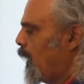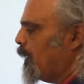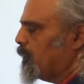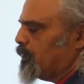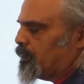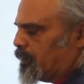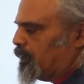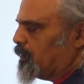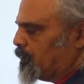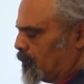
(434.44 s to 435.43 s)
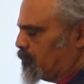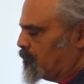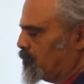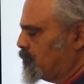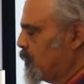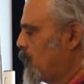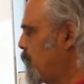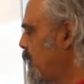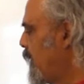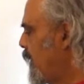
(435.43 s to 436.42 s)
And this is
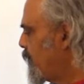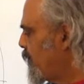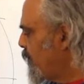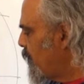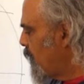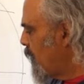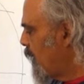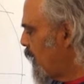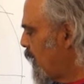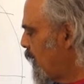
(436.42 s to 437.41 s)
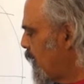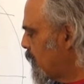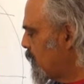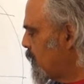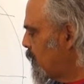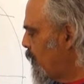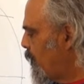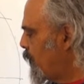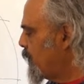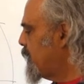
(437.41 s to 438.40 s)
good enough
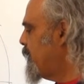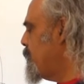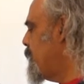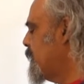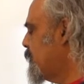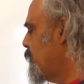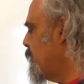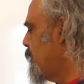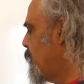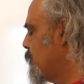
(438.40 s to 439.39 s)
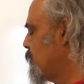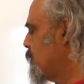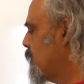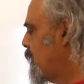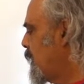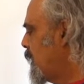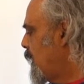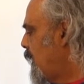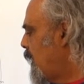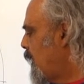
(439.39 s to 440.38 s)
for the template of the nose.
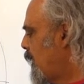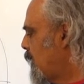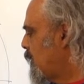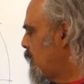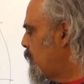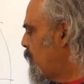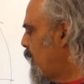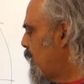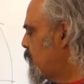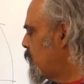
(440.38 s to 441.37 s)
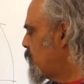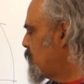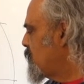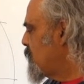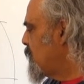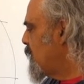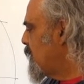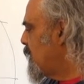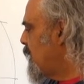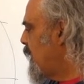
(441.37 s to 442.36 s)
I erase the
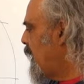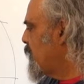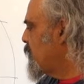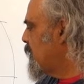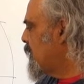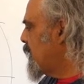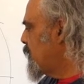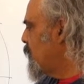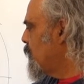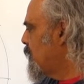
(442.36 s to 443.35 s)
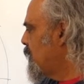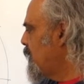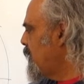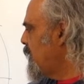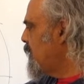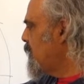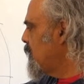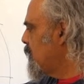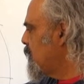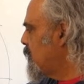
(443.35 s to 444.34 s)
lines that I don't need
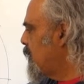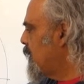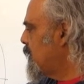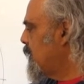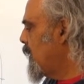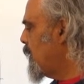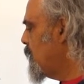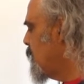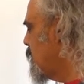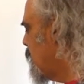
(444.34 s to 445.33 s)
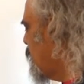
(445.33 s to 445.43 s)
right now